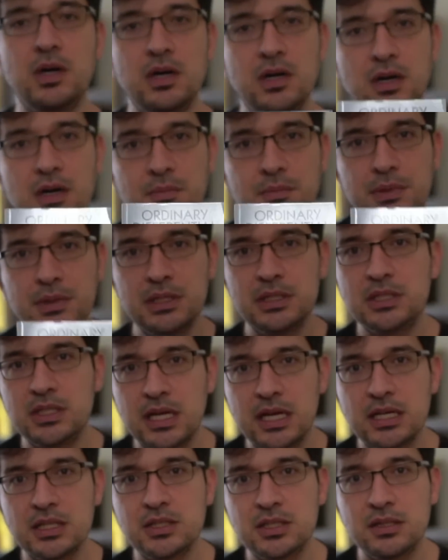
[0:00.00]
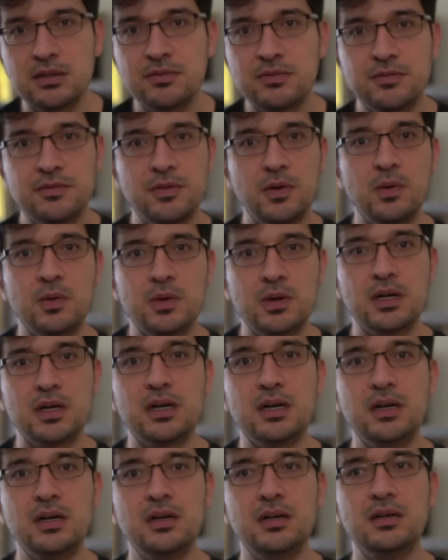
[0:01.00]
appreciation
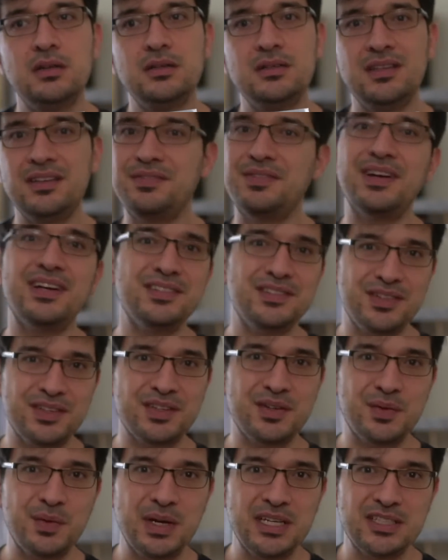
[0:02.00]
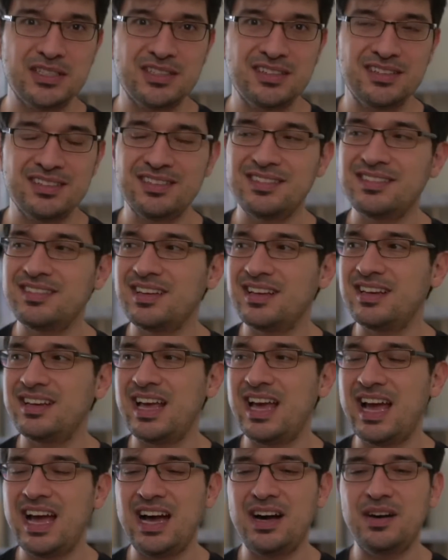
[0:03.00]
for differential equations and
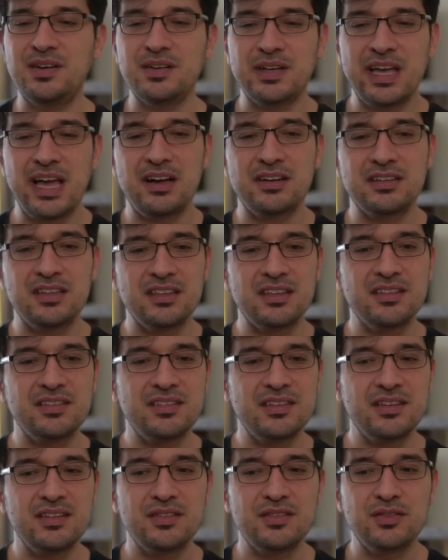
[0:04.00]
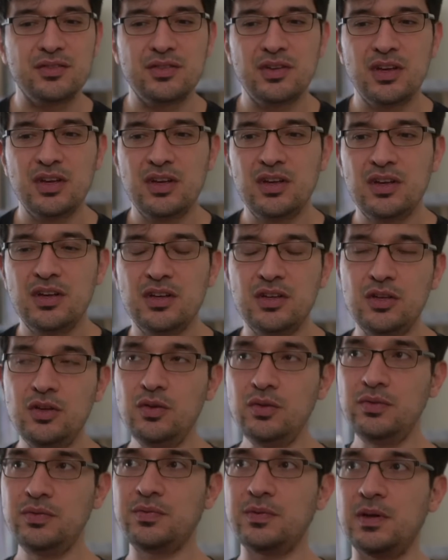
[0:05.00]
how calculus is
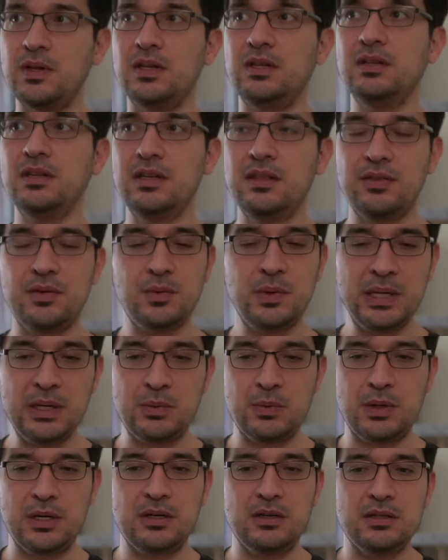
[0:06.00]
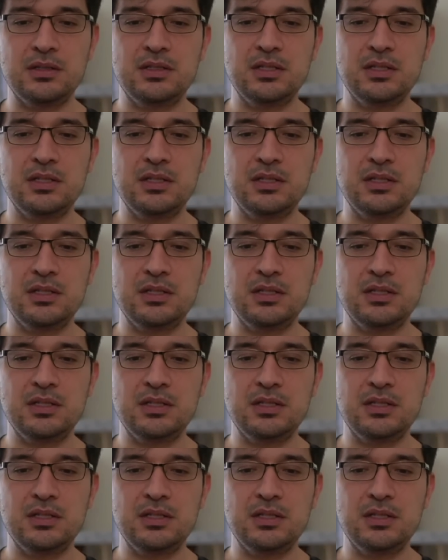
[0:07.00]
useful in the real world to